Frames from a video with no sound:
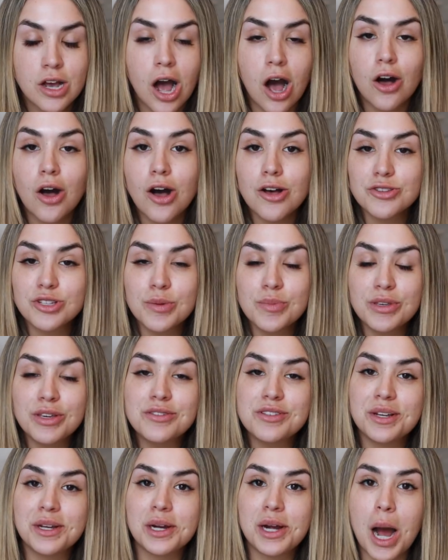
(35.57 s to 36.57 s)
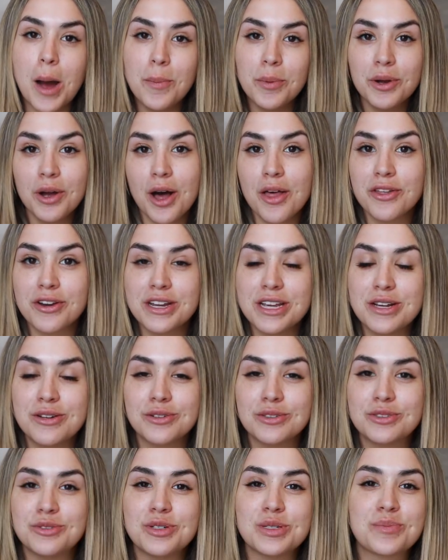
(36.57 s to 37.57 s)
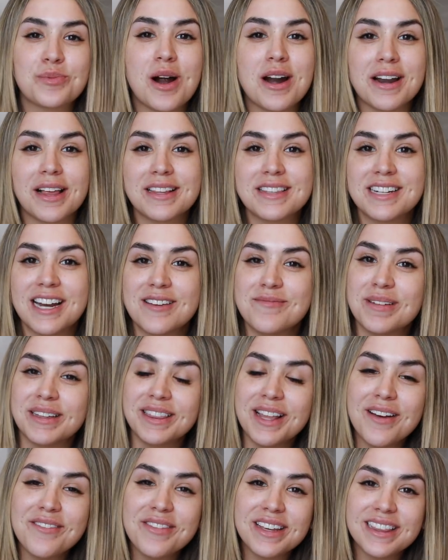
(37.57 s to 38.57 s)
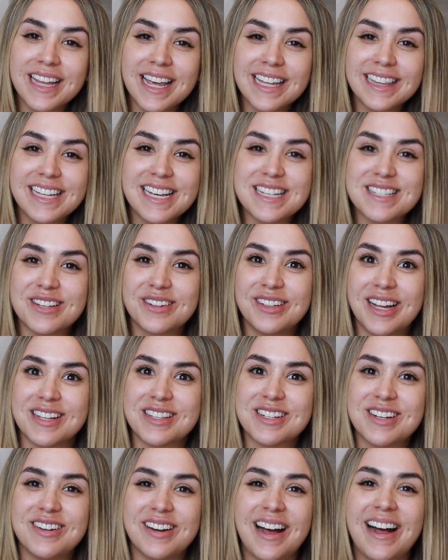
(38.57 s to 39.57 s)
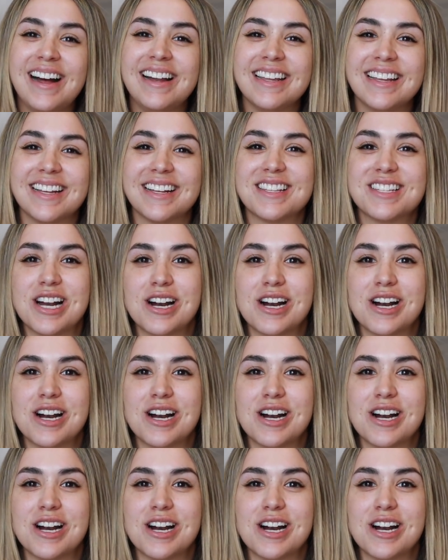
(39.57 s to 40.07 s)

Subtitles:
I'll also be using a couple other EcoTools products that I've been loving lately, so let's go ahead and get